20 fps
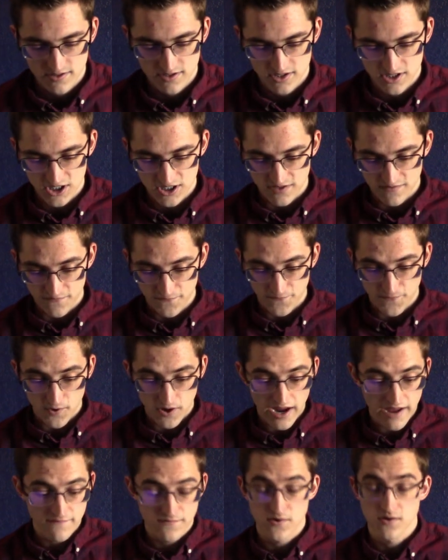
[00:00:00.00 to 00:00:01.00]
just
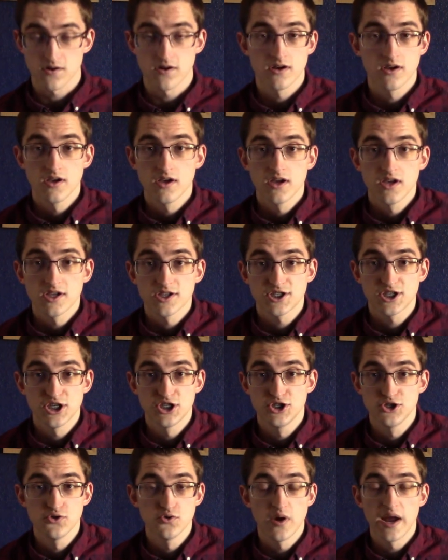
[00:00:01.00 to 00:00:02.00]
forever
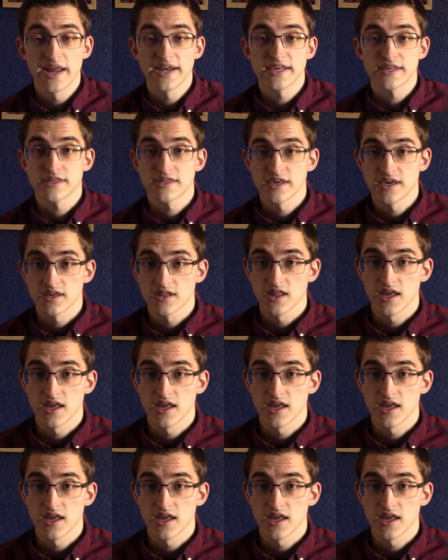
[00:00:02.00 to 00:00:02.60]
to do anything,